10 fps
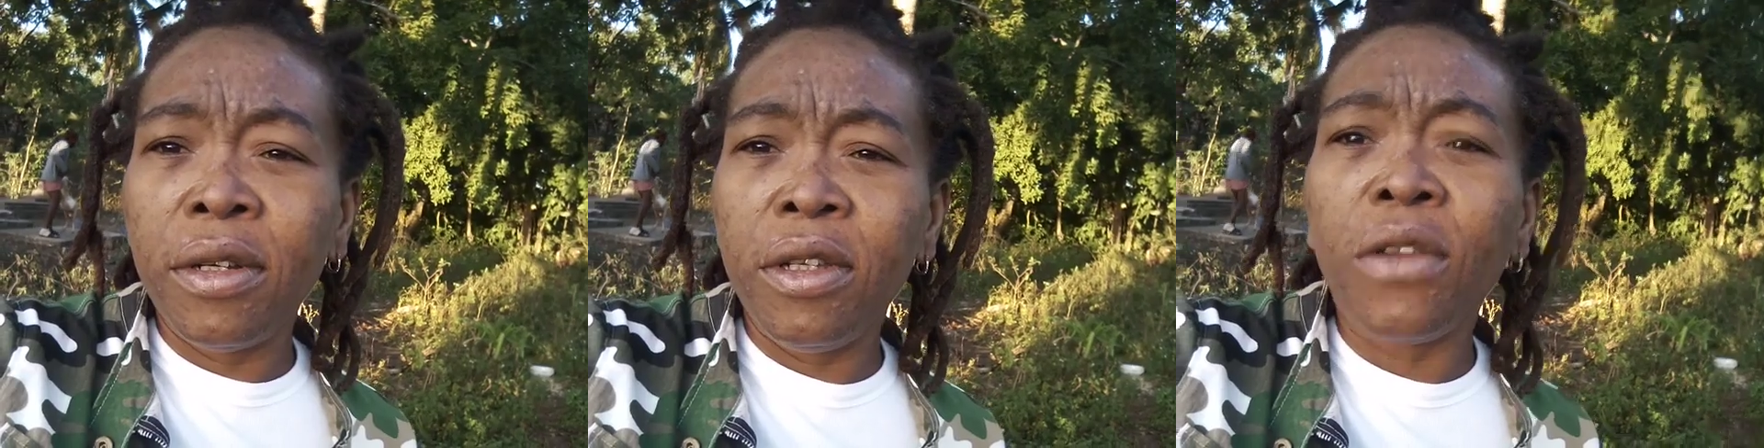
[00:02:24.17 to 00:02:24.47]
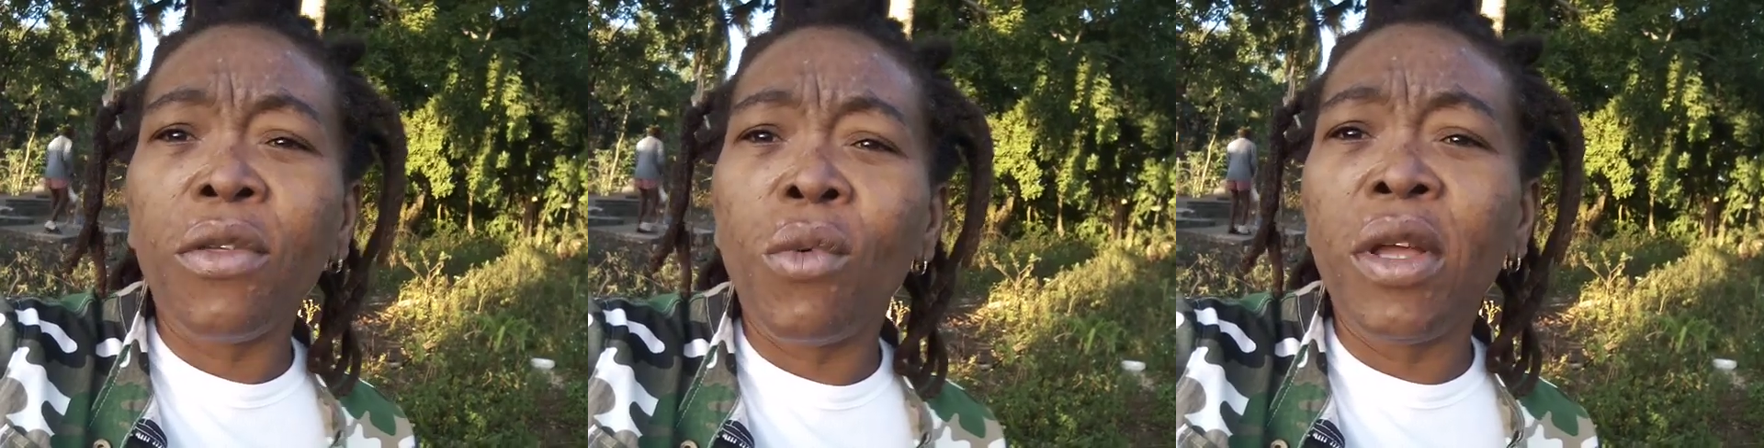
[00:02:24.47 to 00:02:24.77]
You're
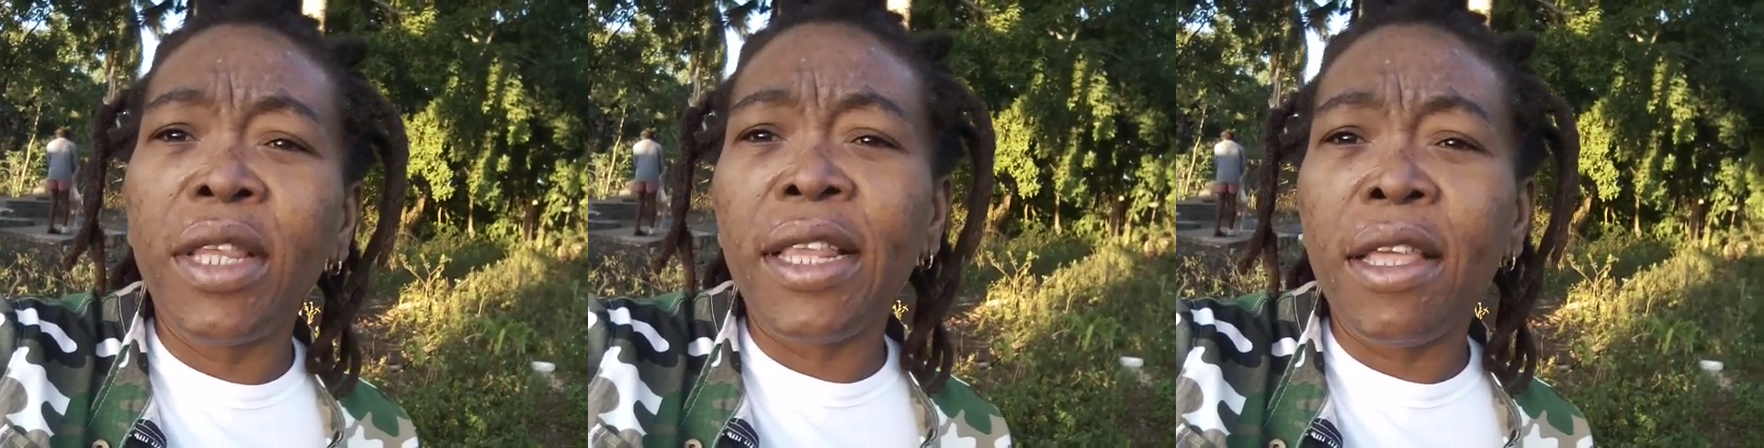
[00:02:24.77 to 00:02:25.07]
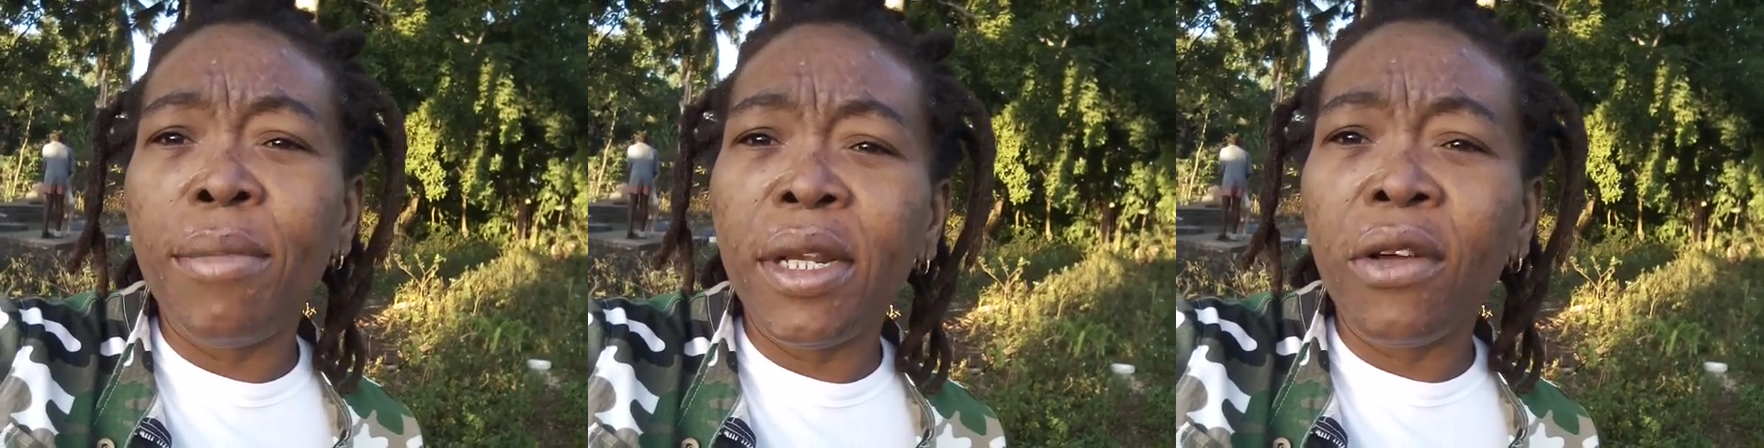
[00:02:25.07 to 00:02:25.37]
the one that
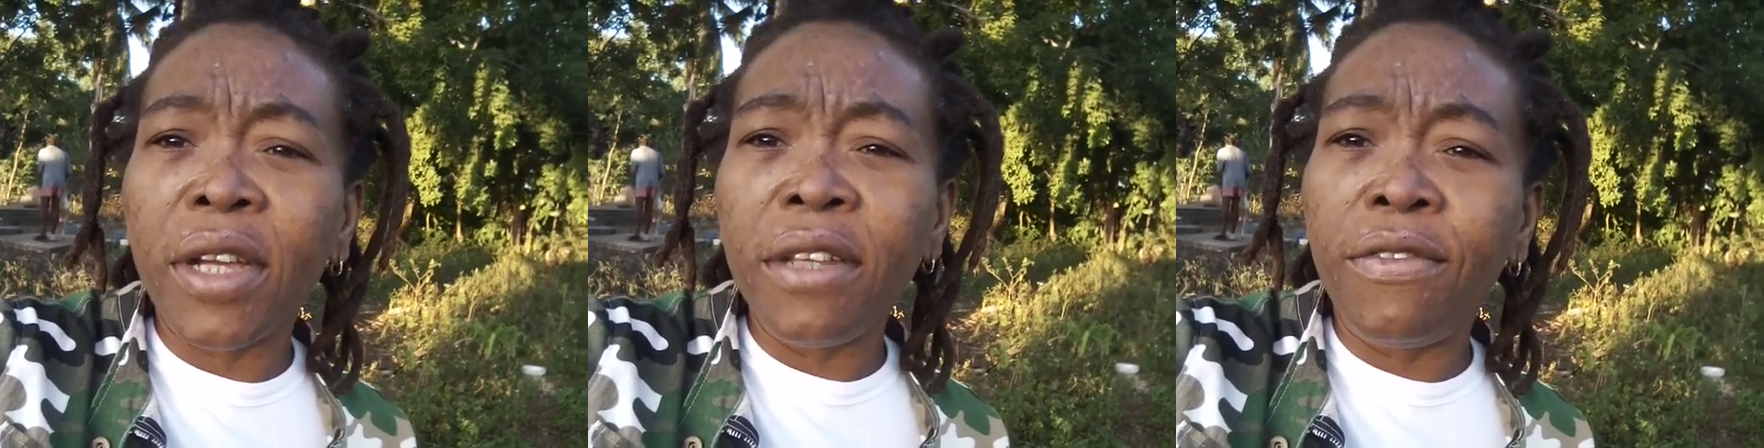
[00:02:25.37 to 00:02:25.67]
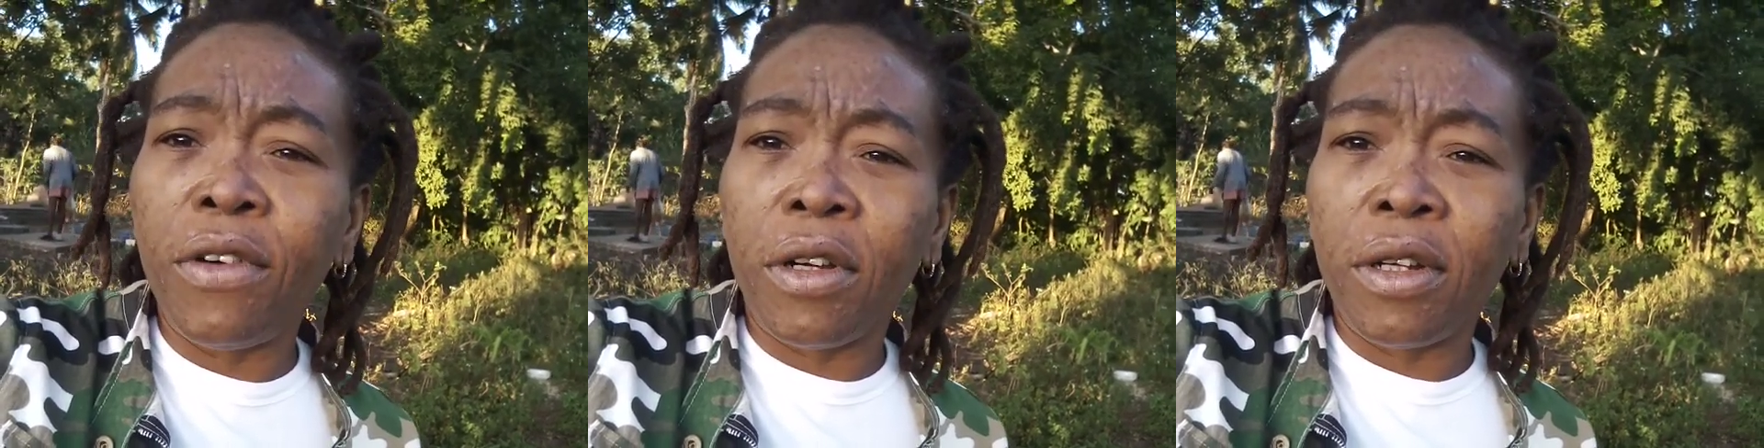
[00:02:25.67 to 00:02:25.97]
they've been looking
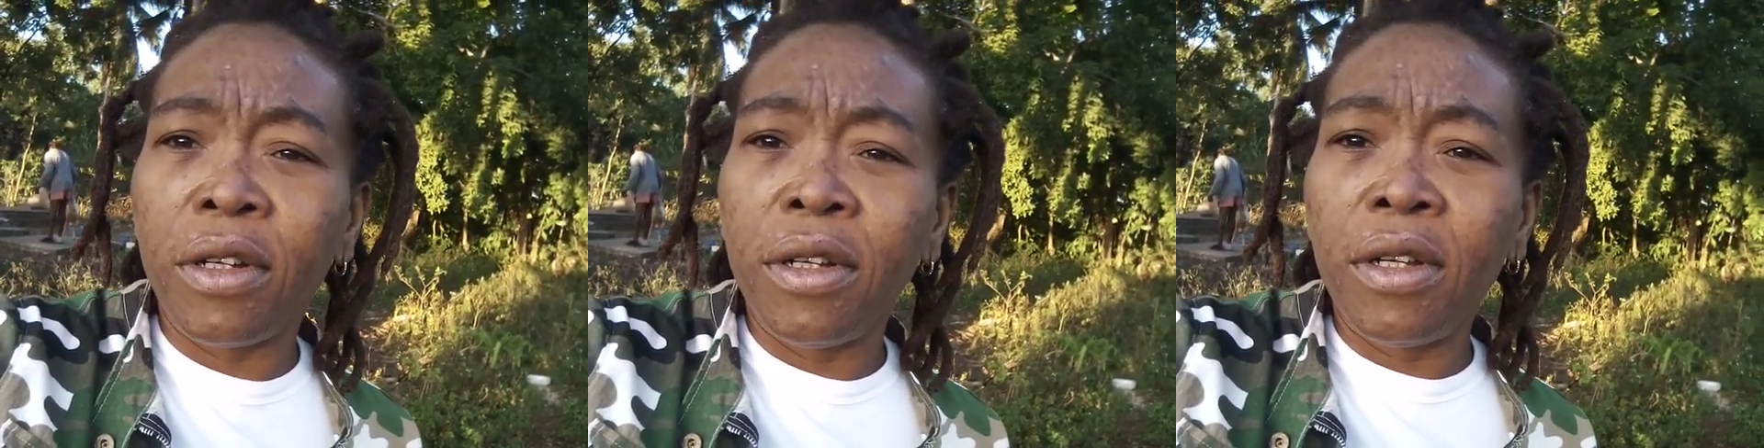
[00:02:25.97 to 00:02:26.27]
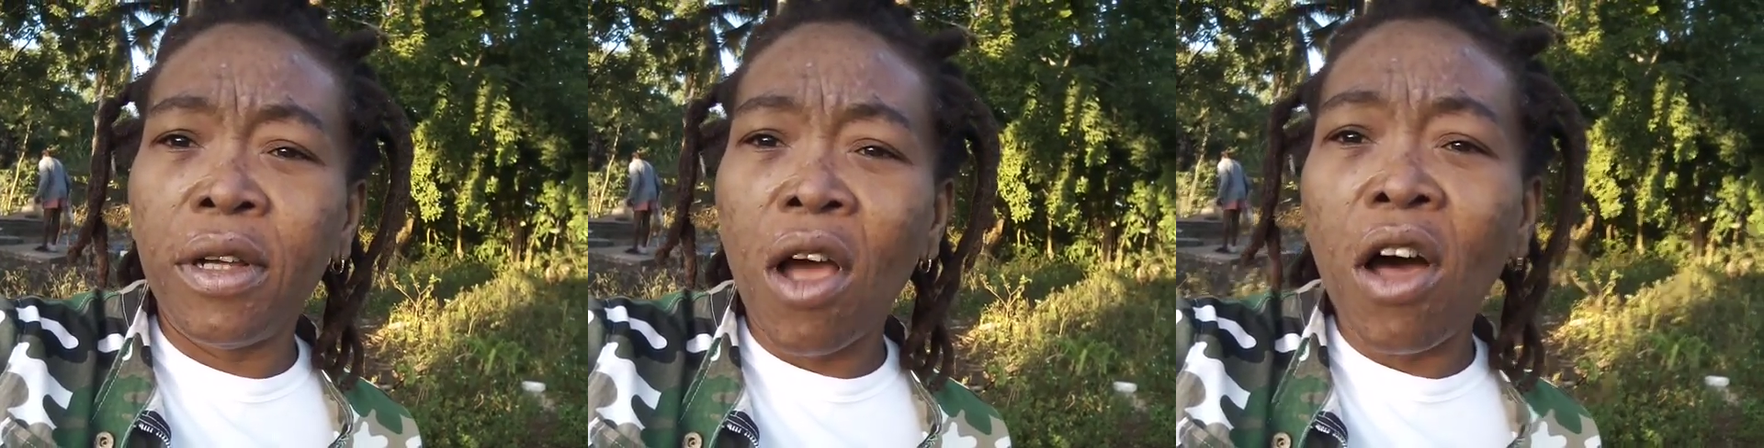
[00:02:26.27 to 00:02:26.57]
for
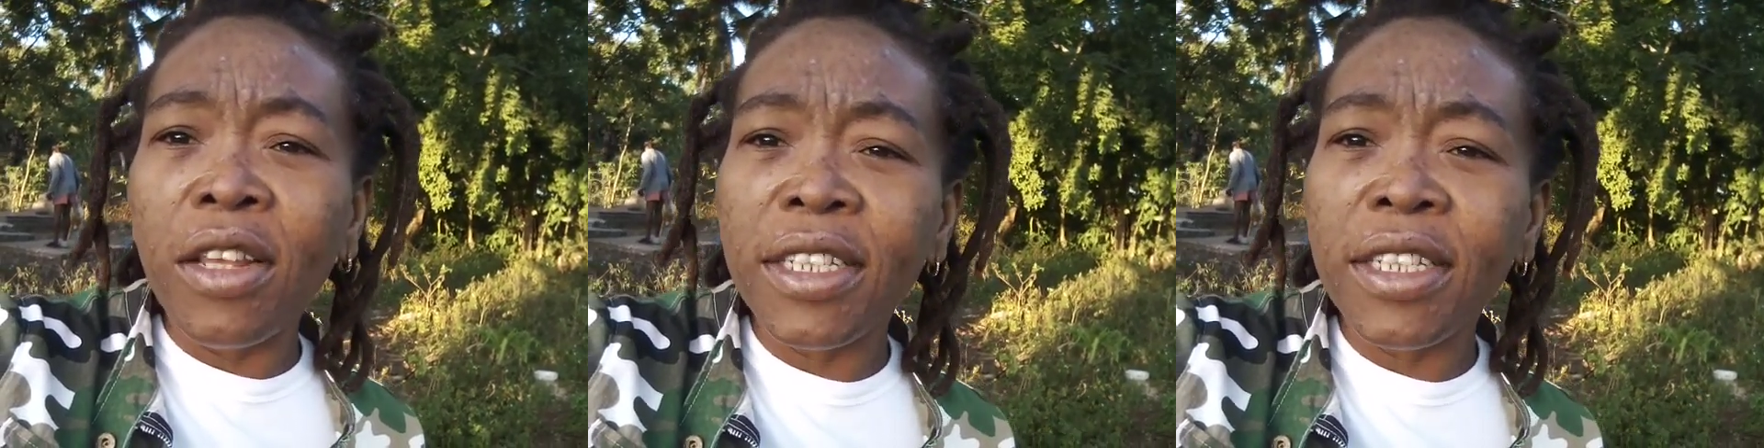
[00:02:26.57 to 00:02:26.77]
all